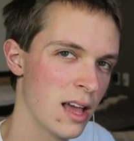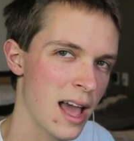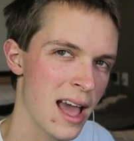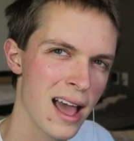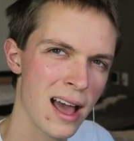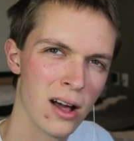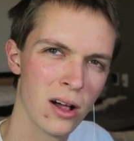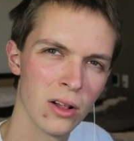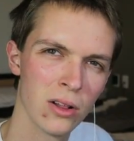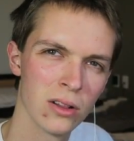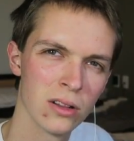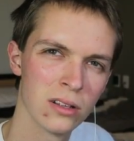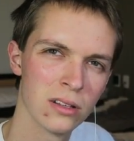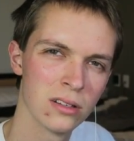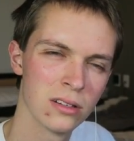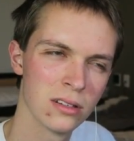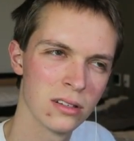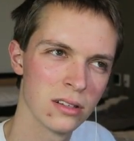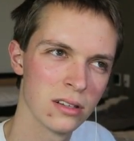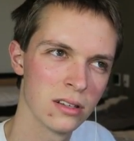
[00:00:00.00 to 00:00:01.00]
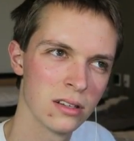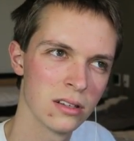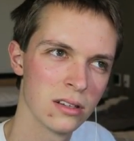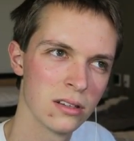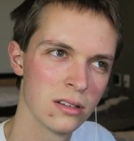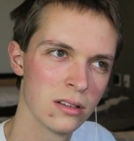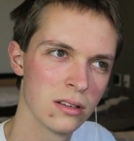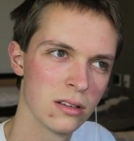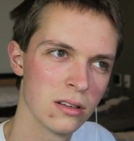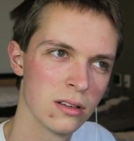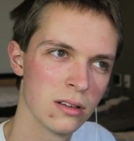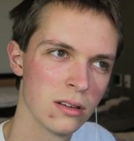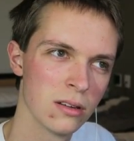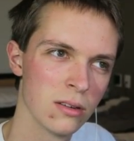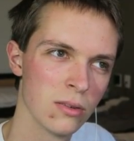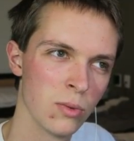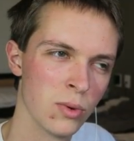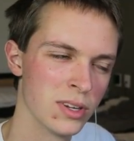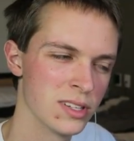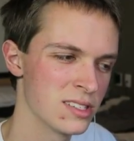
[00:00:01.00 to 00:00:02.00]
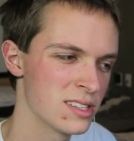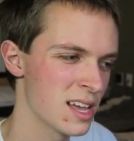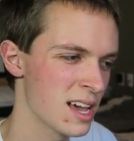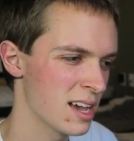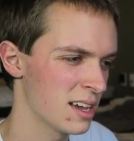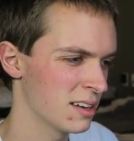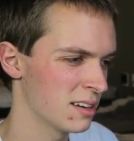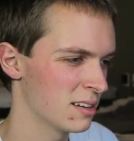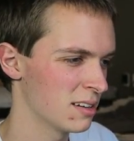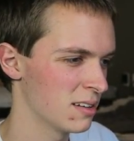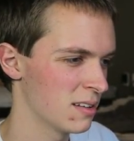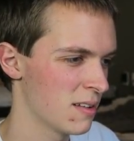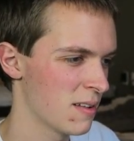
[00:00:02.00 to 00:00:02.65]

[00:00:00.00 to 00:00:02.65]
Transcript: HAL. What is that?